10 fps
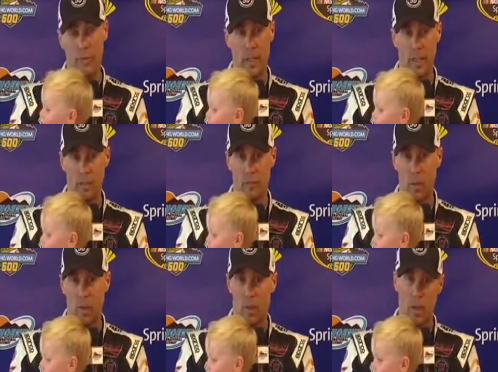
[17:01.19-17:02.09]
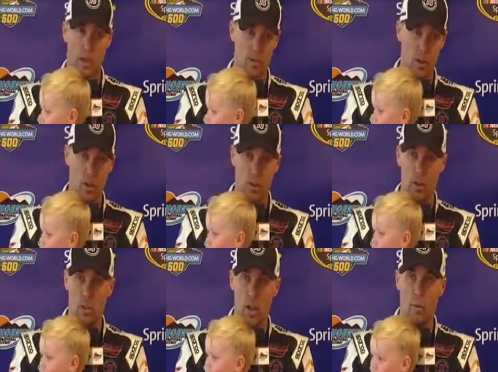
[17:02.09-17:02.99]
And they've done a
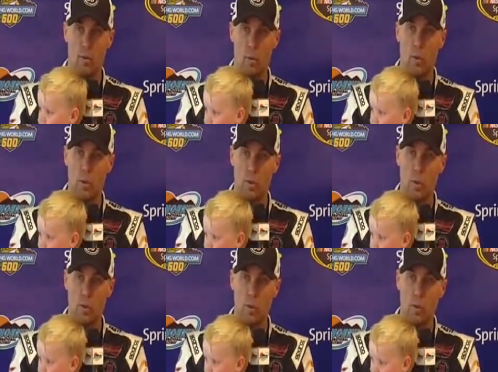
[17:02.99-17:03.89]
great job of putting those people